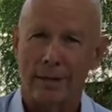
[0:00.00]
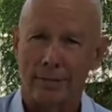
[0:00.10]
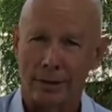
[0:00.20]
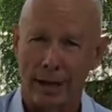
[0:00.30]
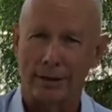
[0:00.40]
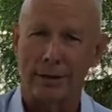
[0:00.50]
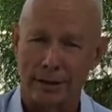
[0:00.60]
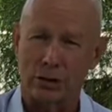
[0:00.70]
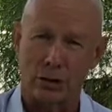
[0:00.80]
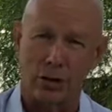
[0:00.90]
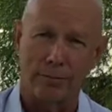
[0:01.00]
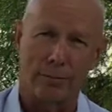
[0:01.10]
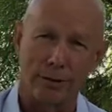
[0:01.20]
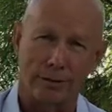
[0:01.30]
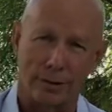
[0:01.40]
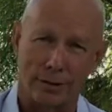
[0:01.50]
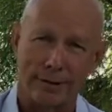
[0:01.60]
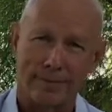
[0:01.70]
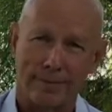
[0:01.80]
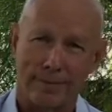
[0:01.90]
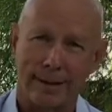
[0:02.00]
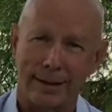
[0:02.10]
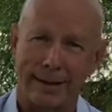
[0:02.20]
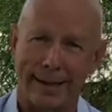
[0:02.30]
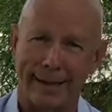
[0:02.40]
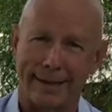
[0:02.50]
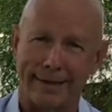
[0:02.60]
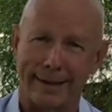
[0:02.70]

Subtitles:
but nonetheless time moves on, and